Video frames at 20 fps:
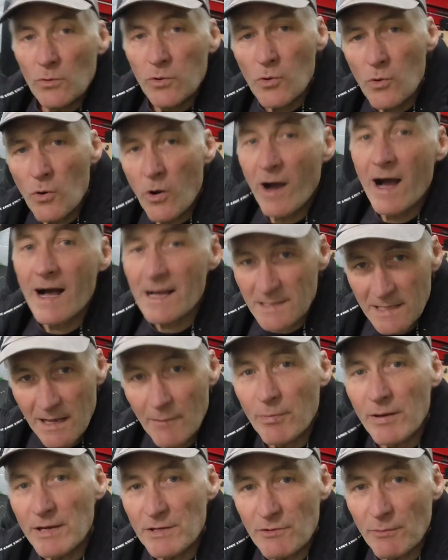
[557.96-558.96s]
Whew, that's
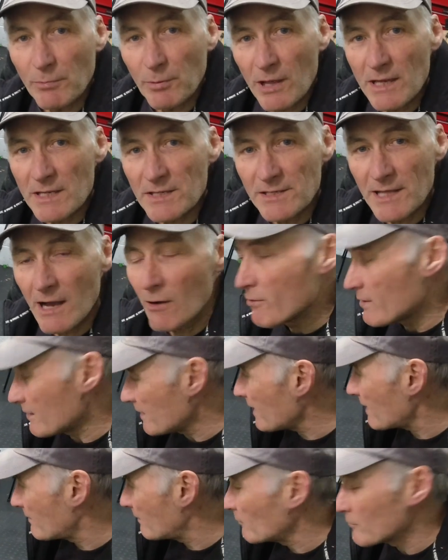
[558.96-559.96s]
that piece replaced now.
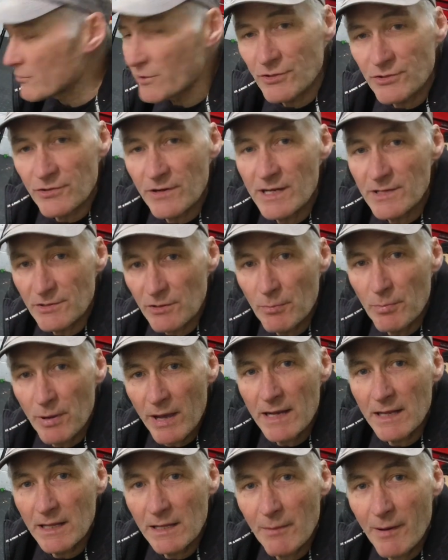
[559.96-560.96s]
Yeah, the under trays are a
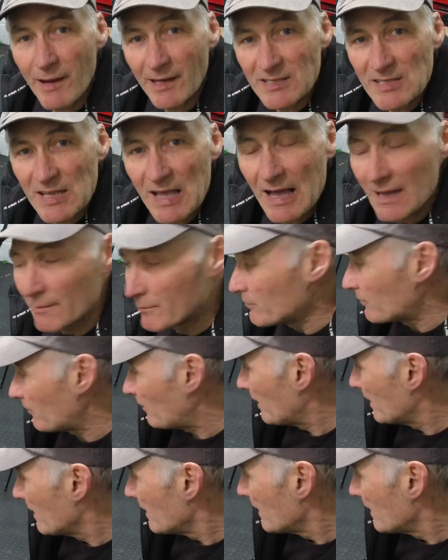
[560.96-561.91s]
pain in the backside, but